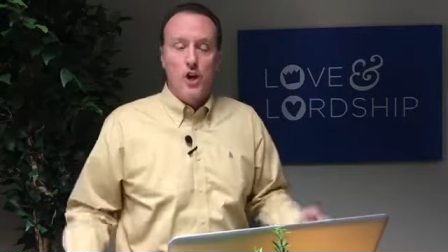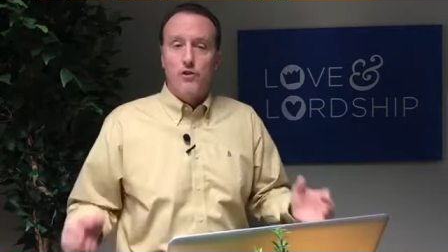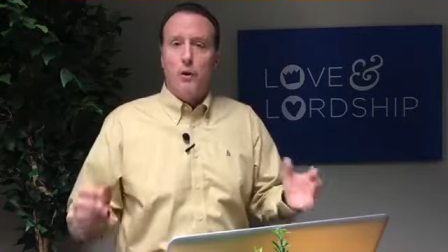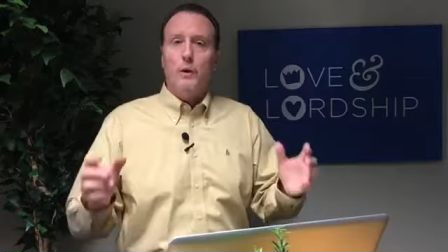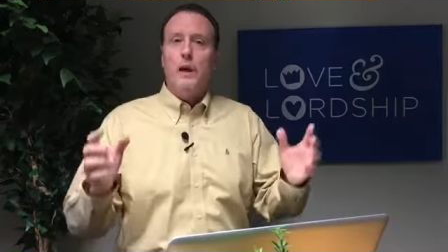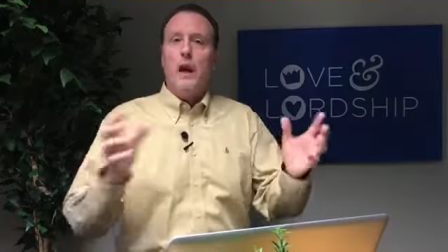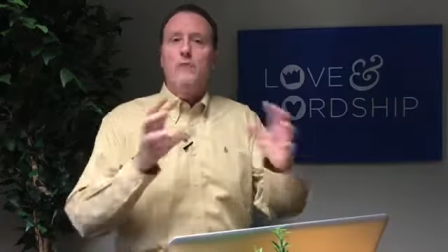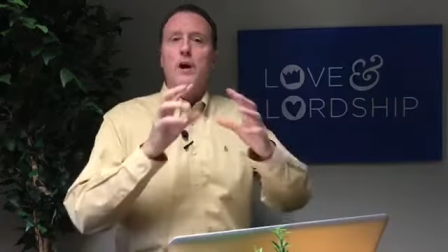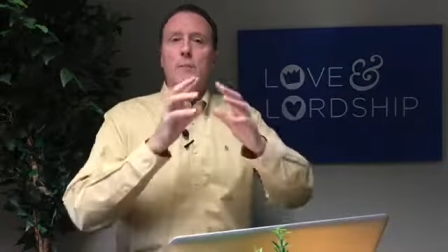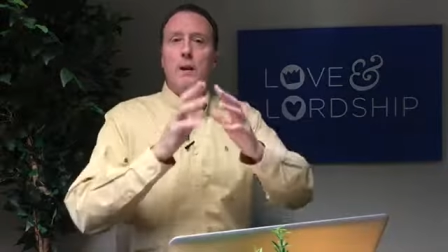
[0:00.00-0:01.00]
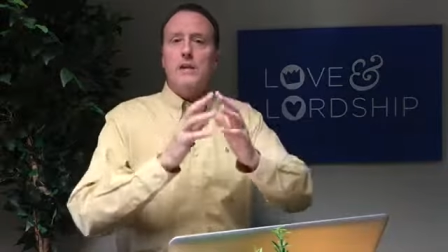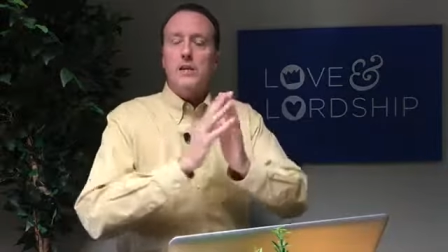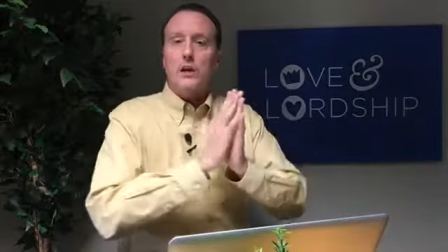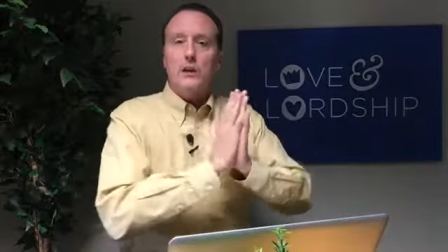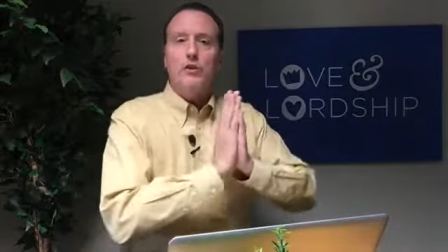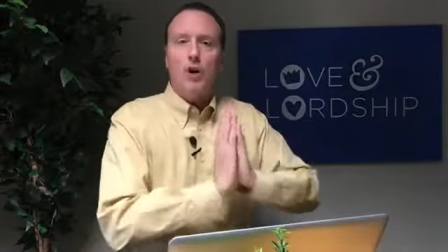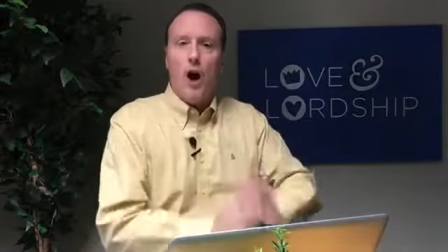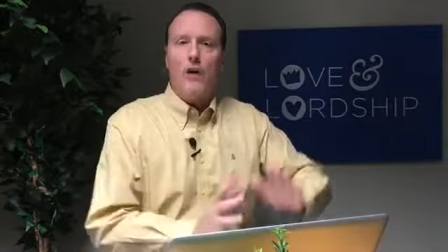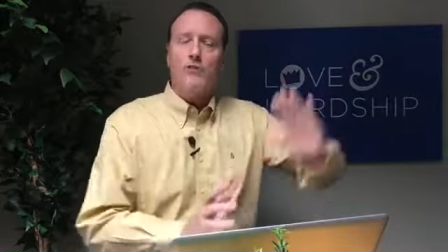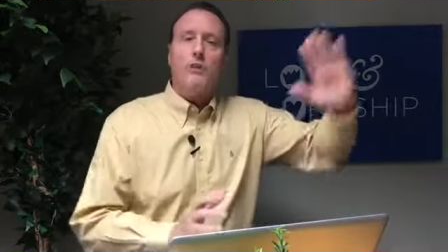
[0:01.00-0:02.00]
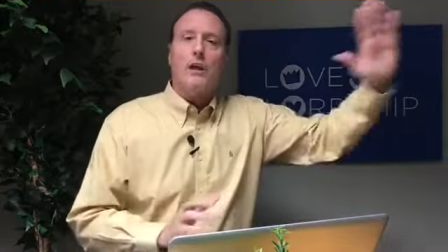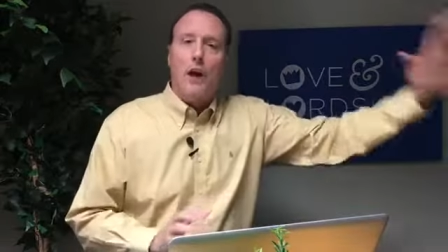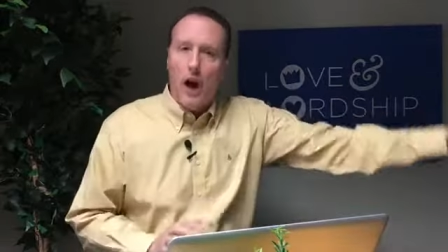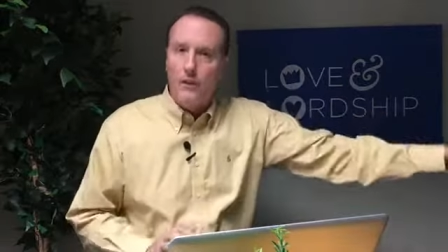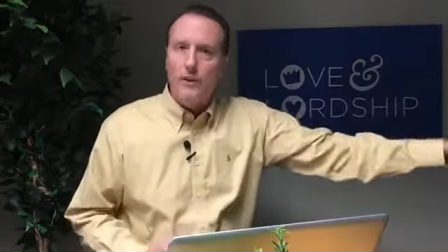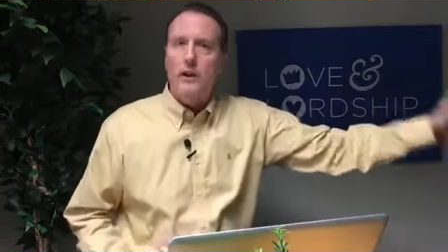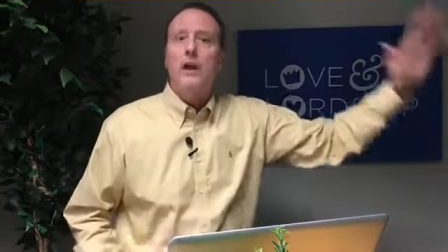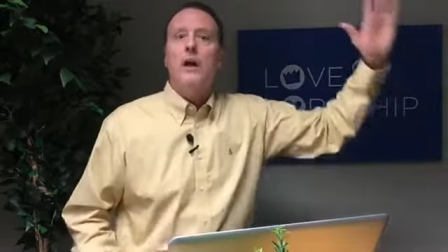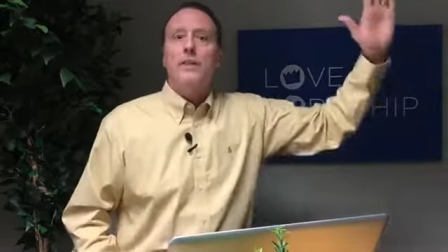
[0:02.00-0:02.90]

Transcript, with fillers: So we have basically tossed the covenant